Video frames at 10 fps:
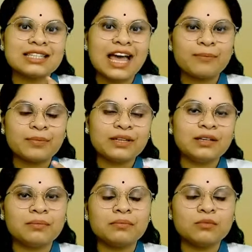
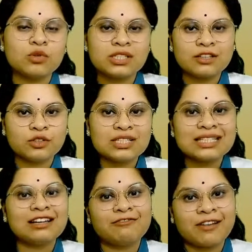happening mostly for the
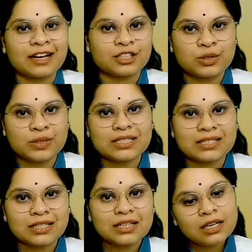silk factories.
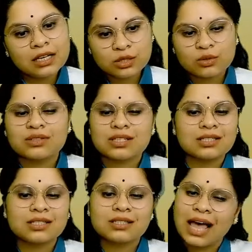So
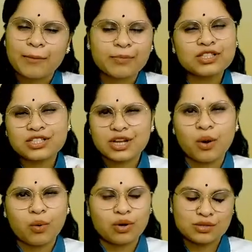this happens now
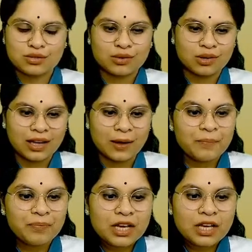also. Okay,
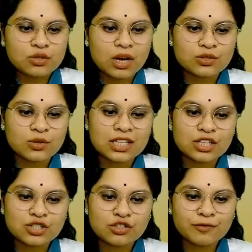so
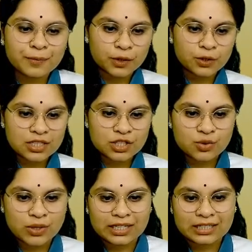association of producers,
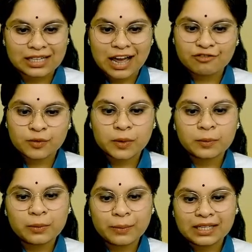trained craft
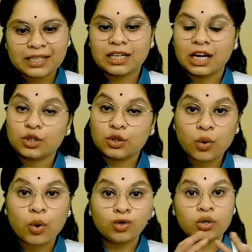people, maintain
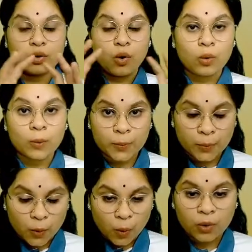control
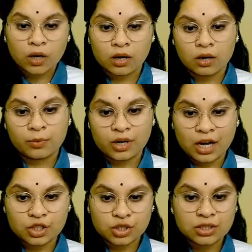over
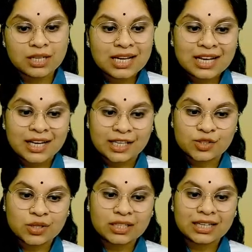production.
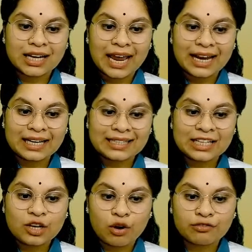Restricted
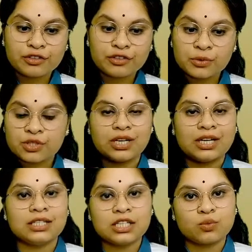entry of new
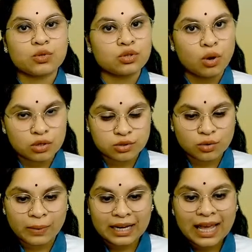traders was also
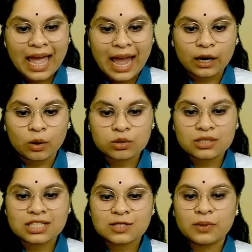made, and also
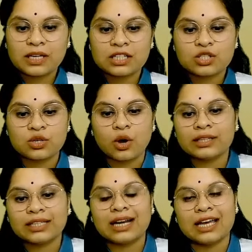this period saw
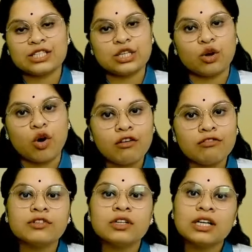the rising of
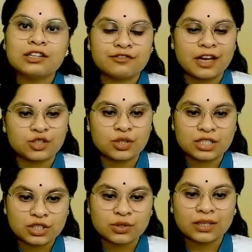
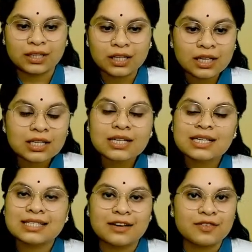factories during the
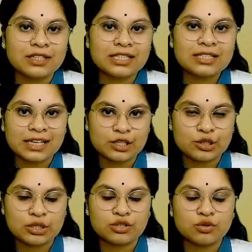17th
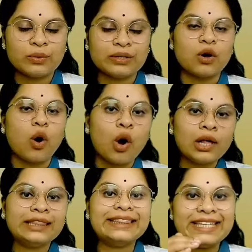century. So with
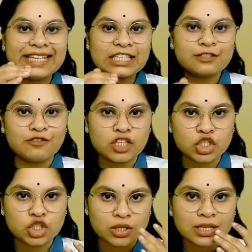all these
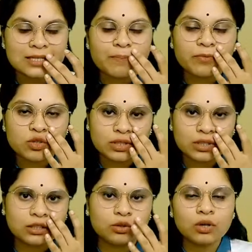features, so
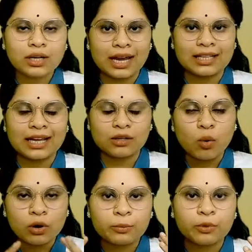they took care that
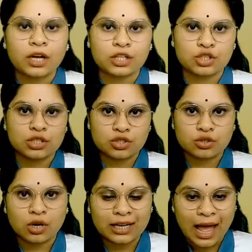overproduction is
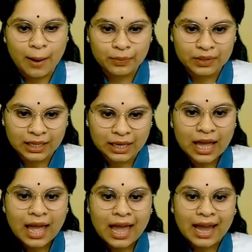not happening,
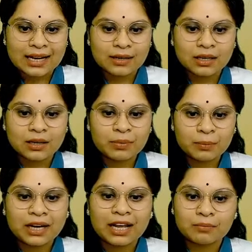and
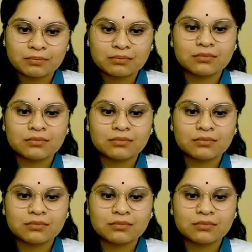people are